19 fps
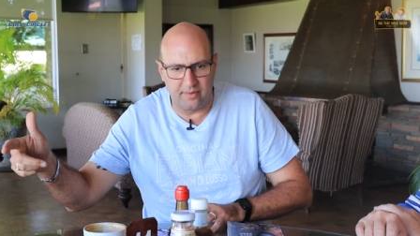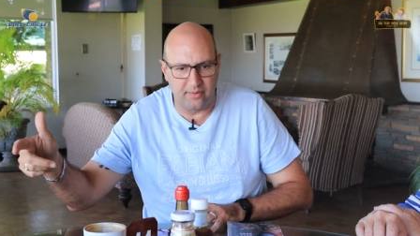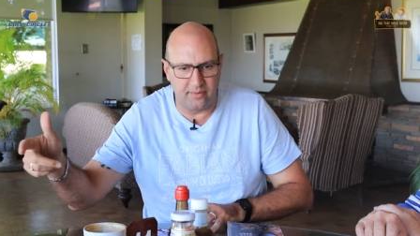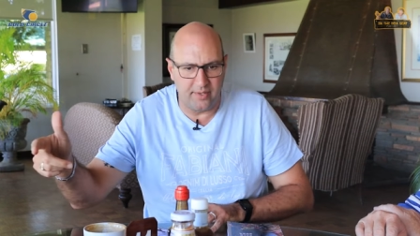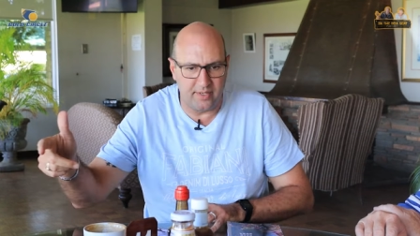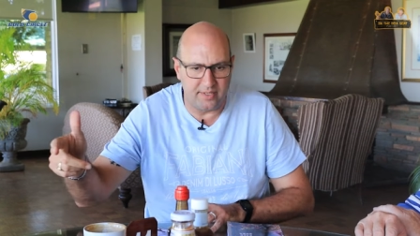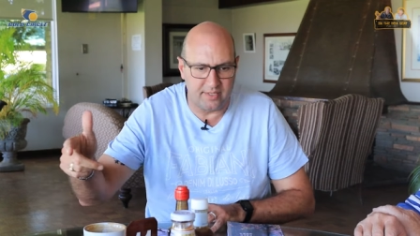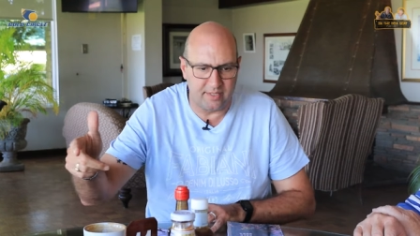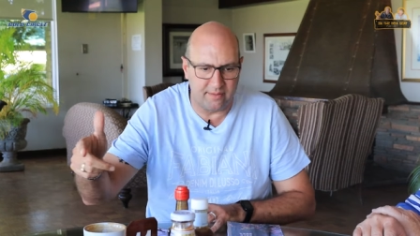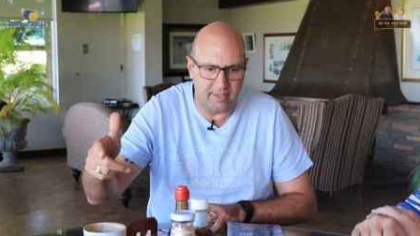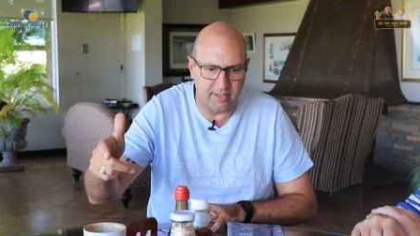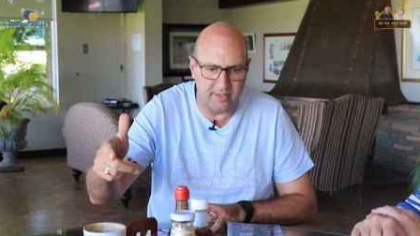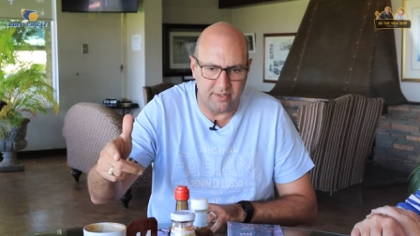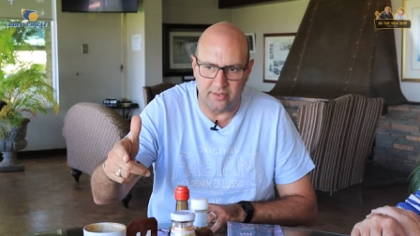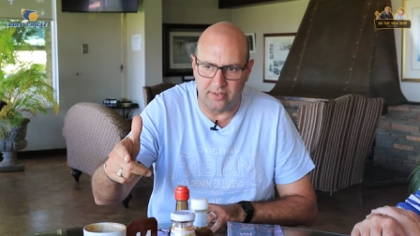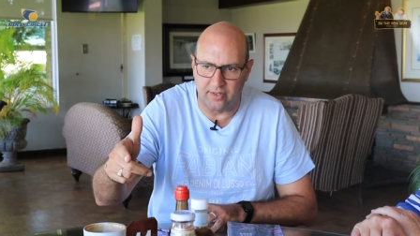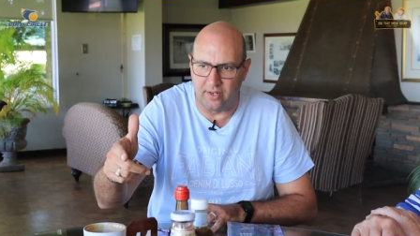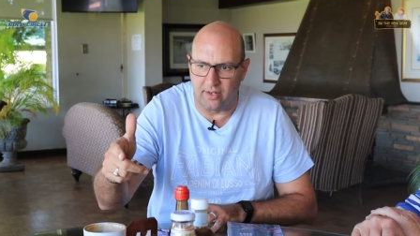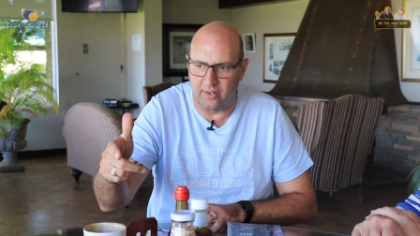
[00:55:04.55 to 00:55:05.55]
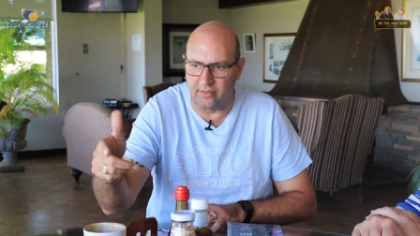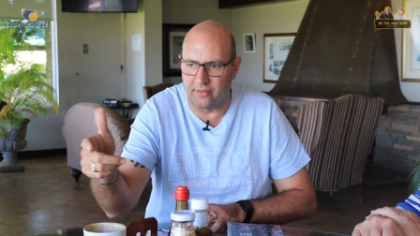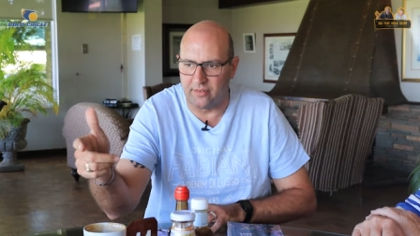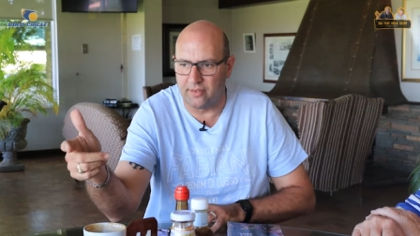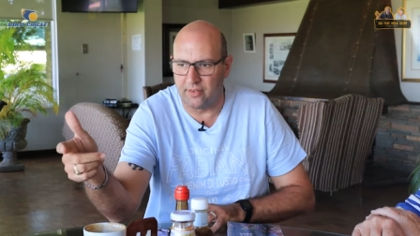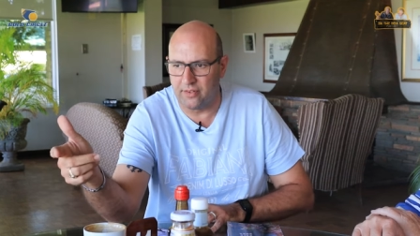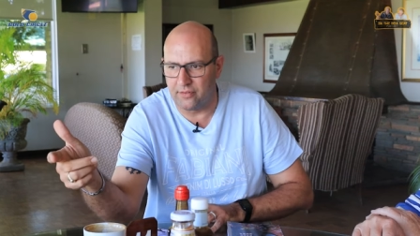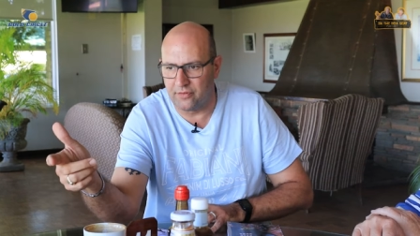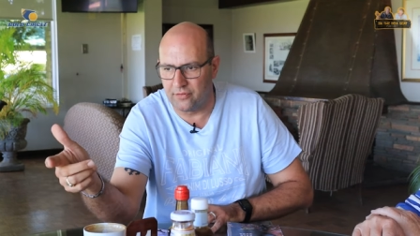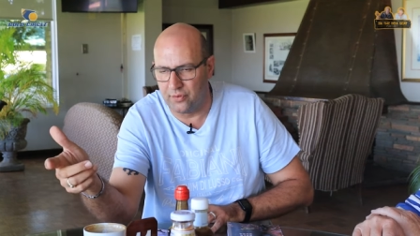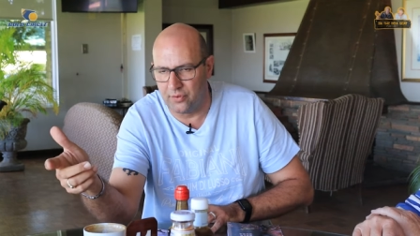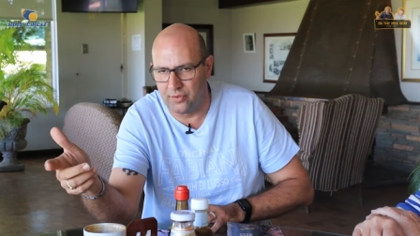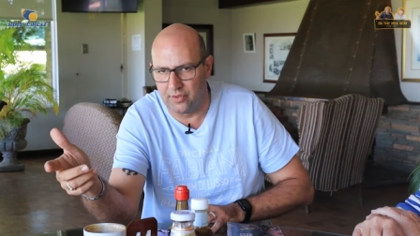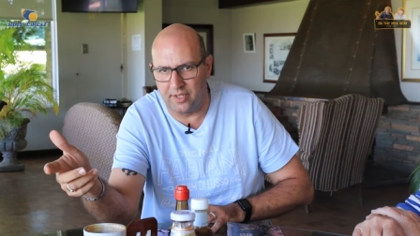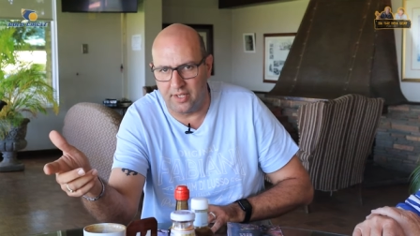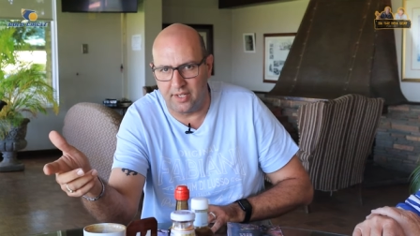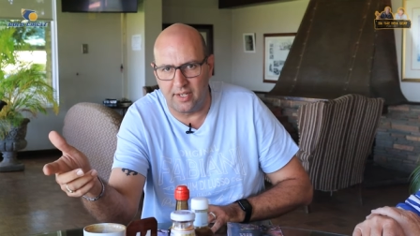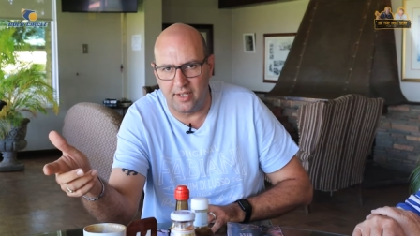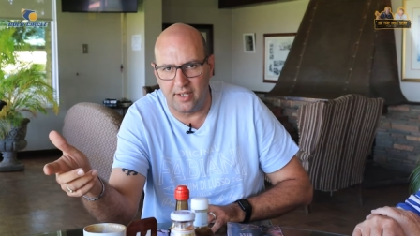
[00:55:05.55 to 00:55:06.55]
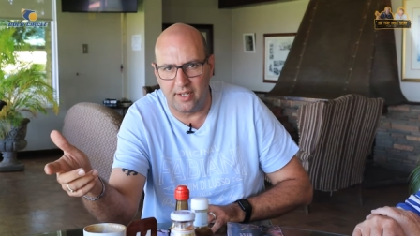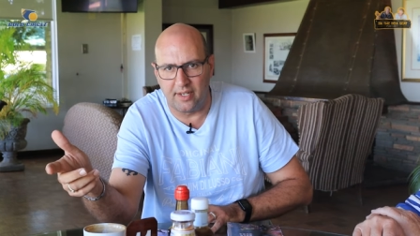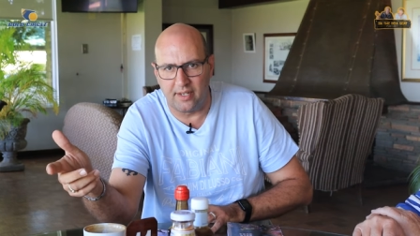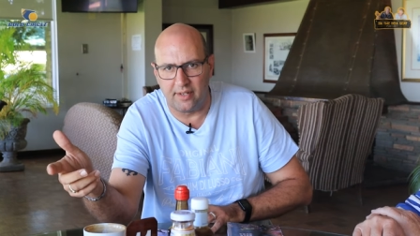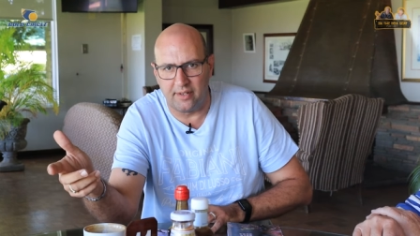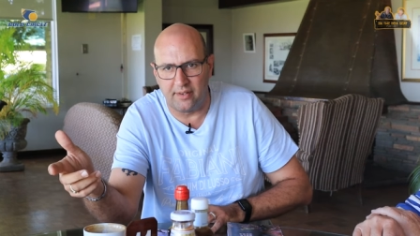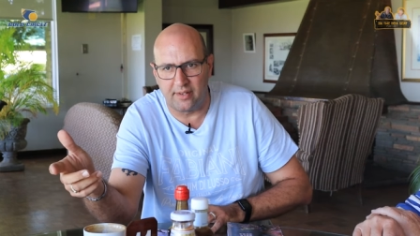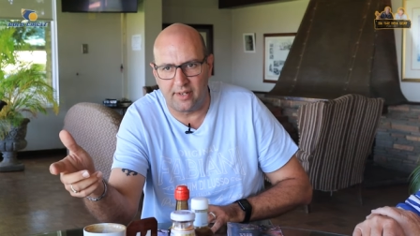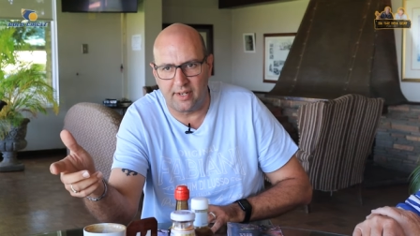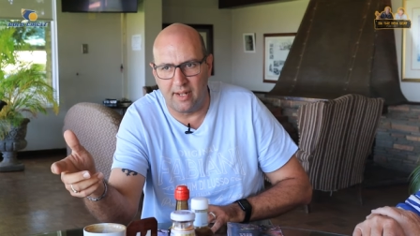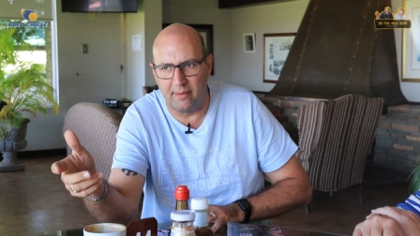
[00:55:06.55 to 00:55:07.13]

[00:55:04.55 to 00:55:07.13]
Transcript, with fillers: Where's the menu gone? For the uh,